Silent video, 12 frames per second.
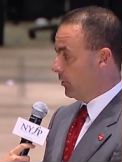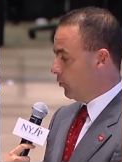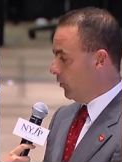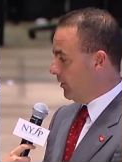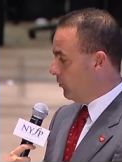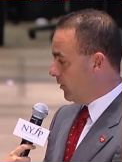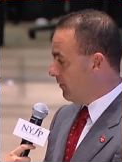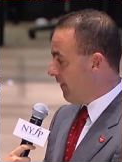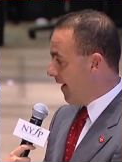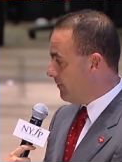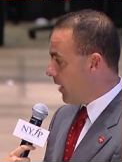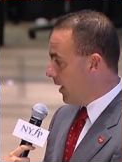
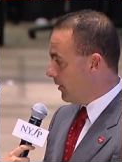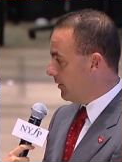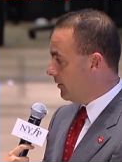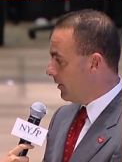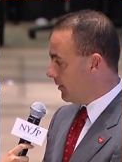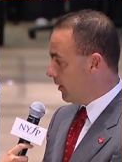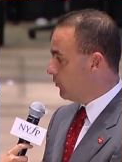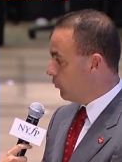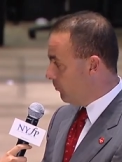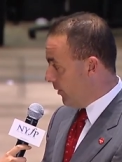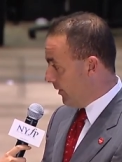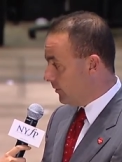$20-$25 discount
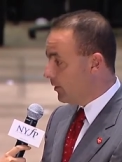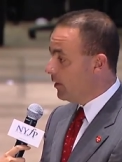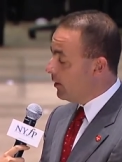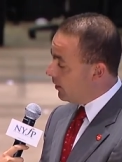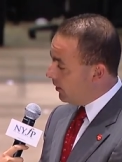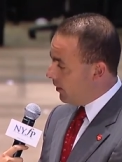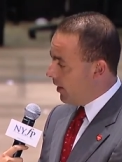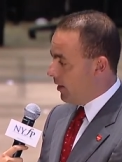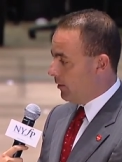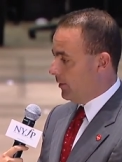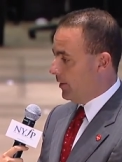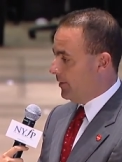to Brent.
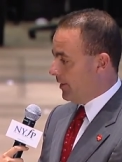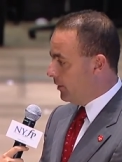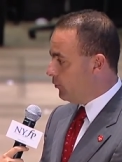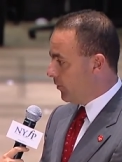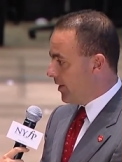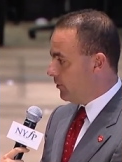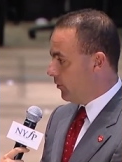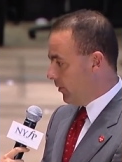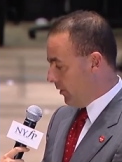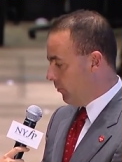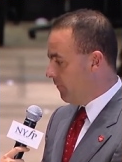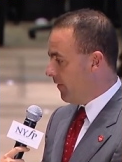In El Dorado,
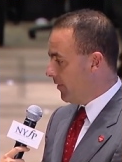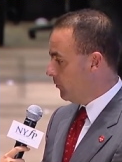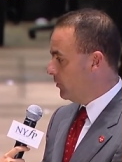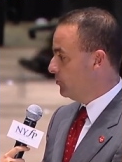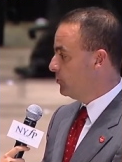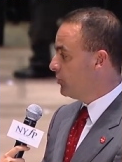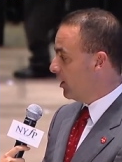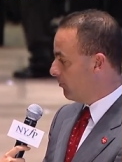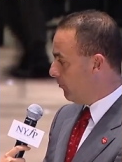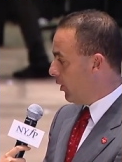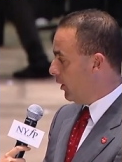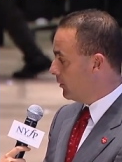a refinery we
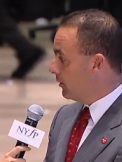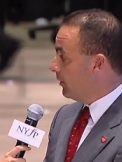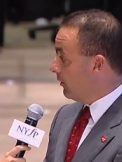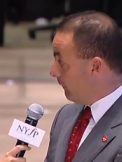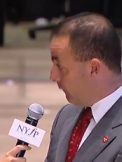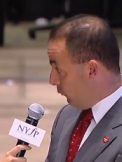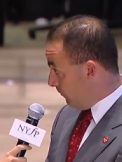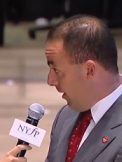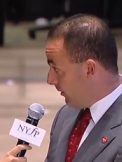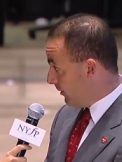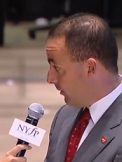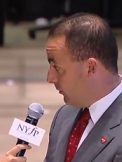just bought 4
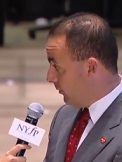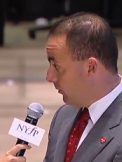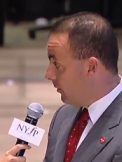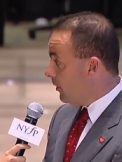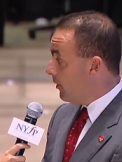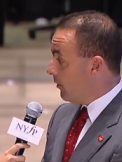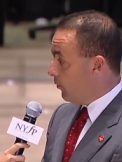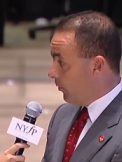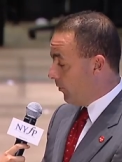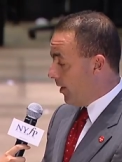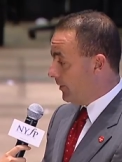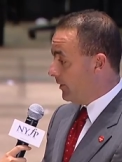months ago,
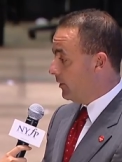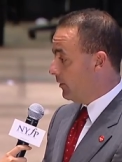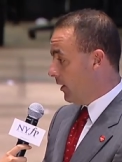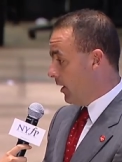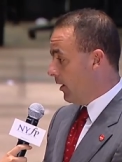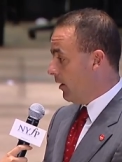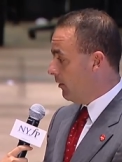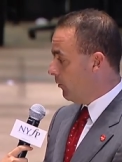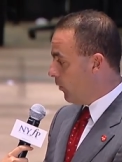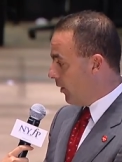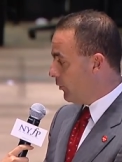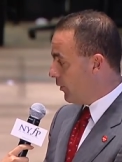we're running
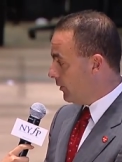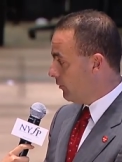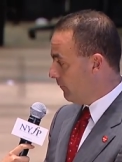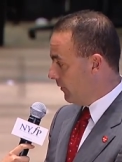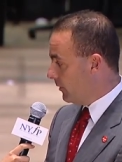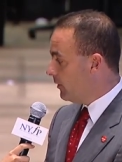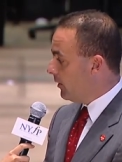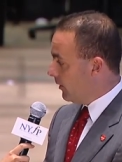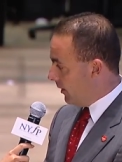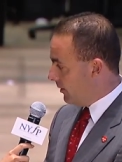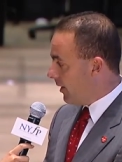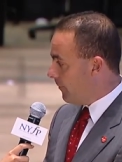one-third of it
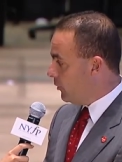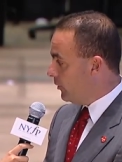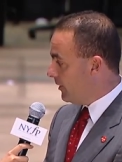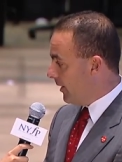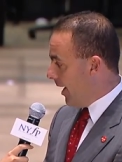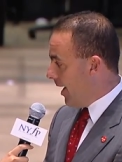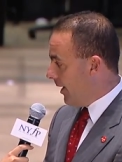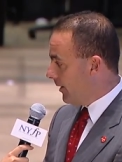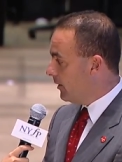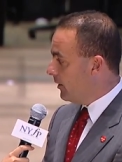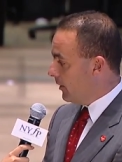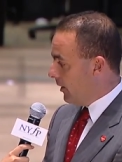as WTI.